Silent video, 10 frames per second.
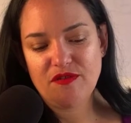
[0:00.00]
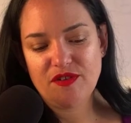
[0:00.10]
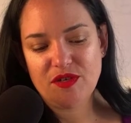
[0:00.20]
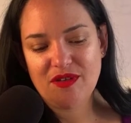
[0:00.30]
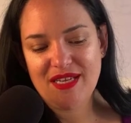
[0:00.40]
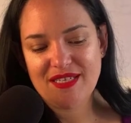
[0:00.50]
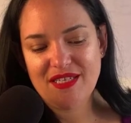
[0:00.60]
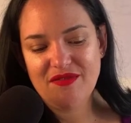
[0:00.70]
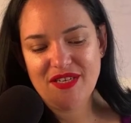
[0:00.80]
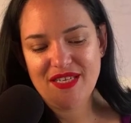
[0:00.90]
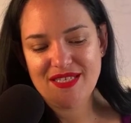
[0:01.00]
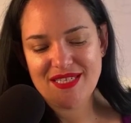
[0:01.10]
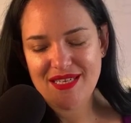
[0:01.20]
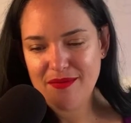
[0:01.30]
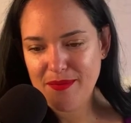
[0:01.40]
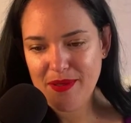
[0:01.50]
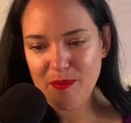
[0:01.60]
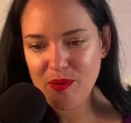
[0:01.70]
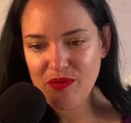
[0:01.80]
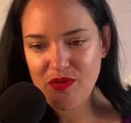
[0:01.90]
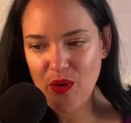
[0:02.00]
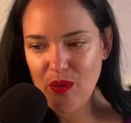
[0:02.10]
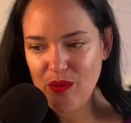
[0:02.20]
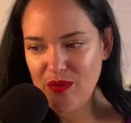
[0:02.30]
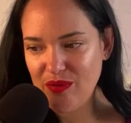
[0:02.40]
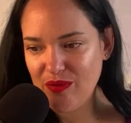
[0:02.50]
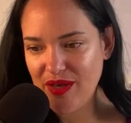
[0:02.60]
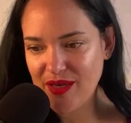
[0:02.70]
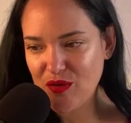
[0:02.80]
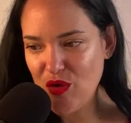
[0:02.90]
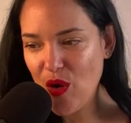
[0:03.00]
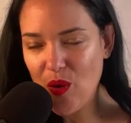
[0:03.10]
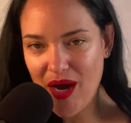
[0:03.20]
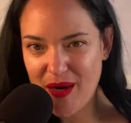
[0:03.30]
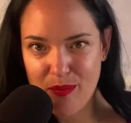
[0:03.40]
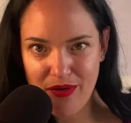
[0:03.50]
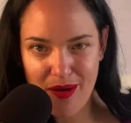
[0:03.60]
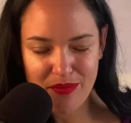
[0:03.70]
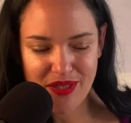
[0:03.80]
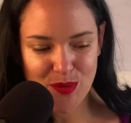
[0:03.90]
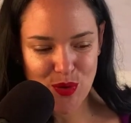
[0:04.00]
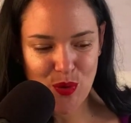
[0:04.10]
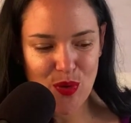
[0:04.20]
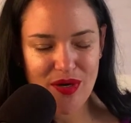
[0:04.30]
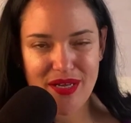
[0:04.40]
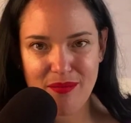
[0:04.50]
physical activity is that people don't know how to properly record it,